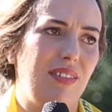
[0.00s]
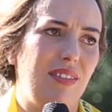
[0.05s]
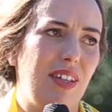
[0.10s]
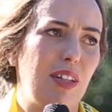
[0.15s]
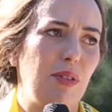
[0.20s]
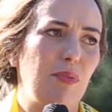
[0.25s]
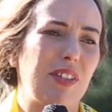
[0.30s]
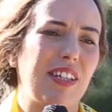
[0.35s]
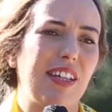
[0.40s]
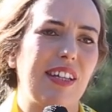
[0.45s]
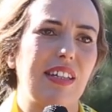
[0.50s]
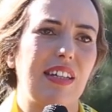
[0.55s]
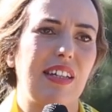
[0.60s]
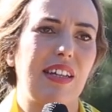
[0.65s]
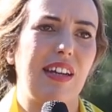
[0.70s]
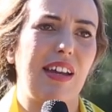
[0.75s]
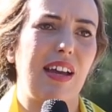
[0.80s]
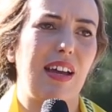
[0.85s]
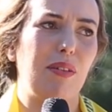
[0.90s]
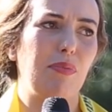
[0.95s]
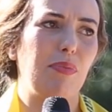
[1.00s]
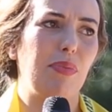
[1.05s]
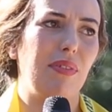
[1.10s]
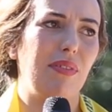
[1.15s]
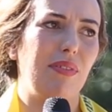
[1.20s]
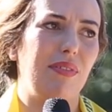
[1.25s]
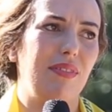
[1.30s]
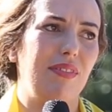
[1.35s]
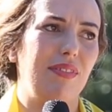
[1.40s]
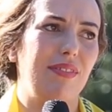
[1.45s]
Let him take a nap.
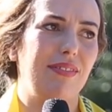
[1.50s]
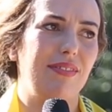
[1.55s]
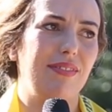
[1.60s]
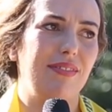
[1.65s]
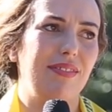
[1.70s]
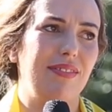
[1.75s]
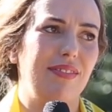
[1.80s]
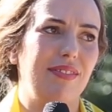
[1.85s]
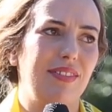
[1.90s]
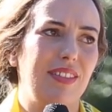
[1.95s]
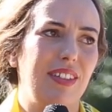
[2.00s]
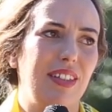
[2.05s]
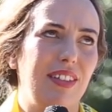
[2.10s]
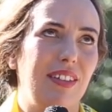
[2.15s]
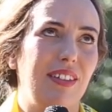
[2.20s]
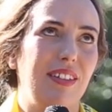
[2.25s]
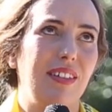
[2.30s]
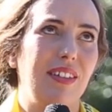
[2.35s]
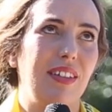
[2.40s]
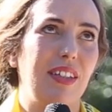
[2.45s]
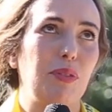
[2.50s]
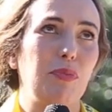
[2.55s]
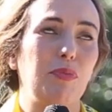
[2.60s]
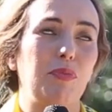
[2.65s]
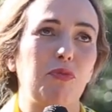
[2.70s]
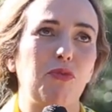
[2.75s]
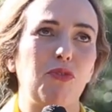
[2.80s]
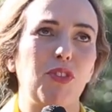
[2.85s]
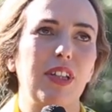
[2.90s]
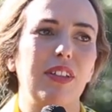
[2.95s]
Let
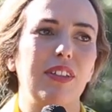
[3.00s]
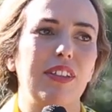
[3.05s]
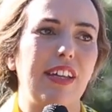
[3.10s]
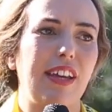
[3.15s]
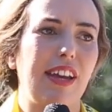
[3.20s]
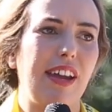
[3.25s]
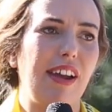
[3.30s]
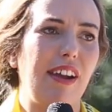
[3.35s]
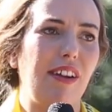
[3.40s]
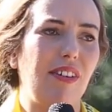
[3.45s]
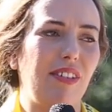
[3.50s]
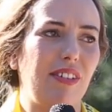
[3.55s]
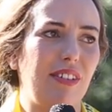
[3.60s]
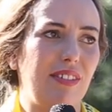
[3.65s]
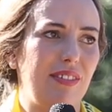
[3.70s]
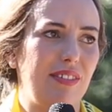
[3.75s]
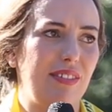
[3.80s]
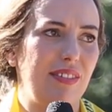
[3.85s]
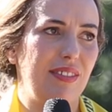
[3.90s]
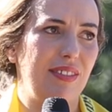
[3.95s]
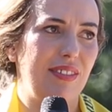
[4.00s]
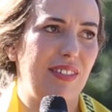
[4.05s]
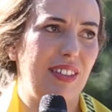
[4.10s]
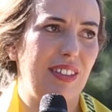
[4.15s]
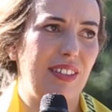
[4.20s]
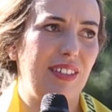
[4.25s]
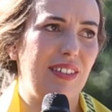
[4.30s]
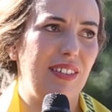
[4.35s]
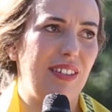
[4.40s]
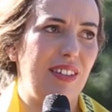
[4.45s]
him feel the air
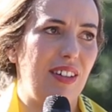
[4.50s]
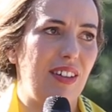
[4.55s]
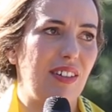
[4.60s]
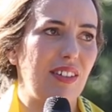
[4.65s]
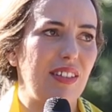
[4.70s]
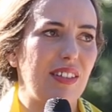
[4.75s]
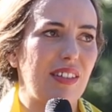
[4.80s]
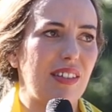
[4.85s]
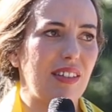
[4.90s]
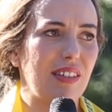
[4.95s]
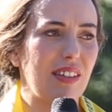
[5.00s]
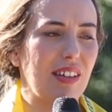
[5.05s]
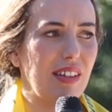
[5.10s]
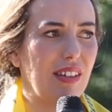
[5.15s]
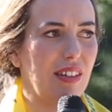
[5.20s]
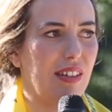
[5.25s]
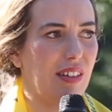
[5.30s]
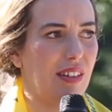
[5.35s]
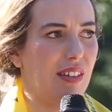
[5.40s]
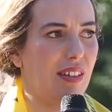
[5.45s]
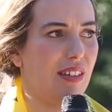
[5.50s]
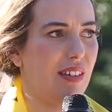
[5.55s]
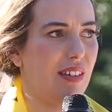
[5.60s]
on his skin.